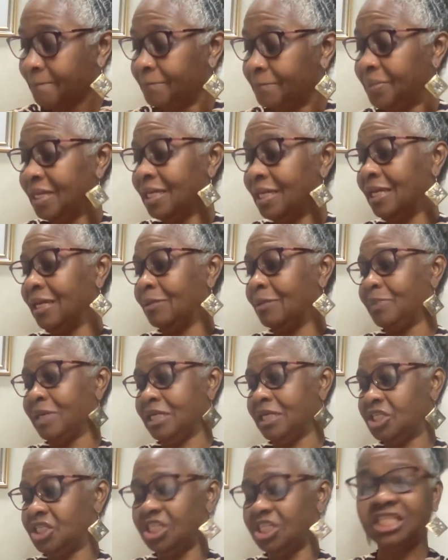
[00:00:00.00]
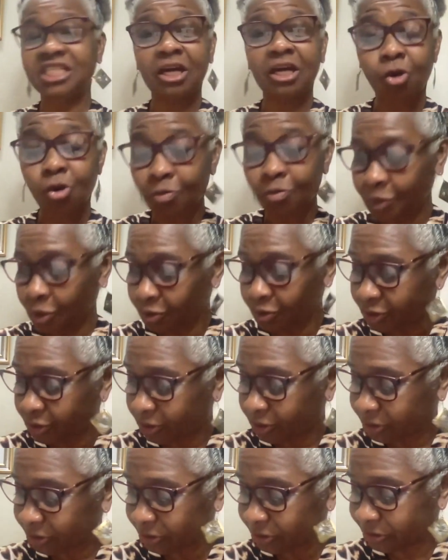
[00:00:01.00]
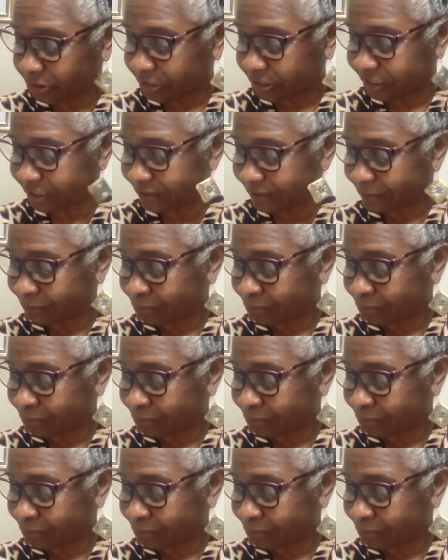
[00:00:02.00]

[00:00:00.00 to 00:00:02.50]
big sheet that come down to earth.